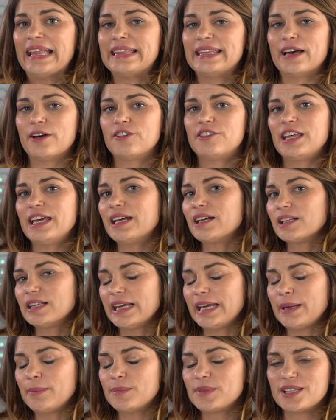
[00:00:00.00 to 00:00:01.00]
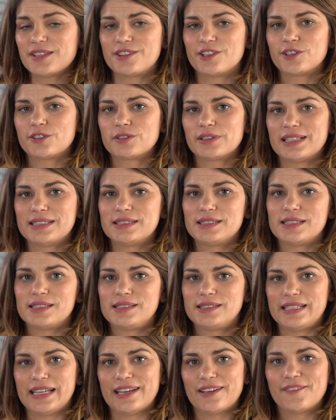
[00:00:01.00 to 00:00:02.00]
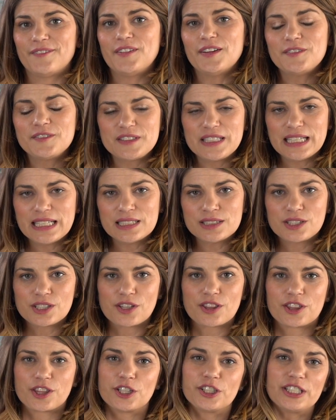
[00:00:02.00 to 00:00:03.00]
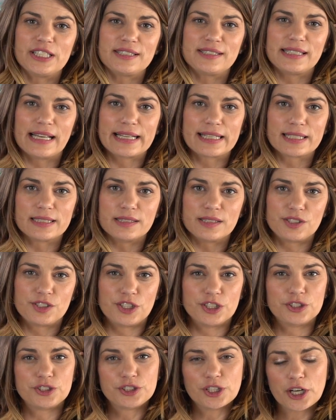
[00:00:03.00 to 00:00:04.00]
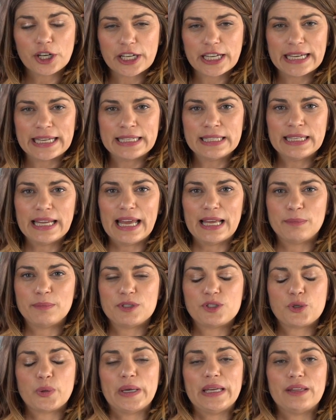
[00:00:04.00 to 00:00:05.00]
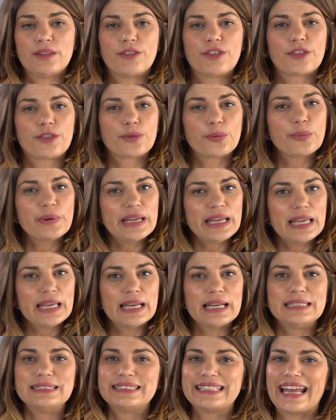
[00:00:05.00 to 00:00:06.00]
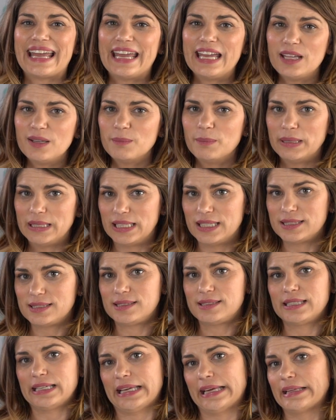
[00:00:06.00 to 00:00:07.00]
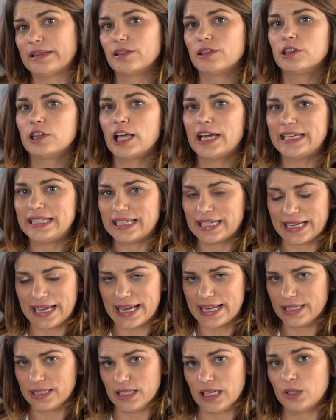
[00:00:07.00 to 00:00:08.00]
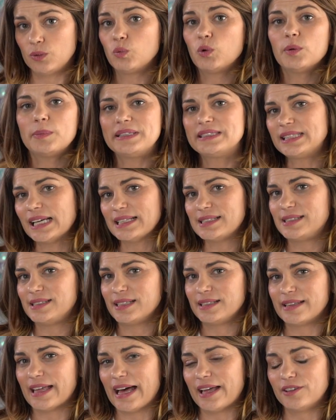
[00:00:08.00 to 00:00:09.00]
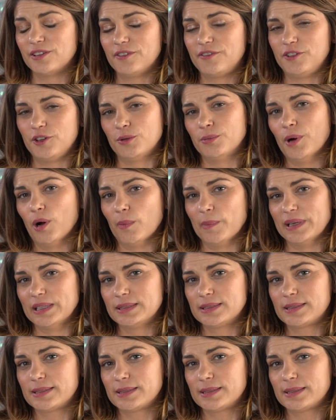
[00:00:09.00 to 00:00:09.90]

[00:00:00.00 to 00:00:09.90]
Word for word: Now they claim that their lenses take 15 to 30 seconds to darken and between three and eight minutes to get light again. And we'll be testing that in a few moments.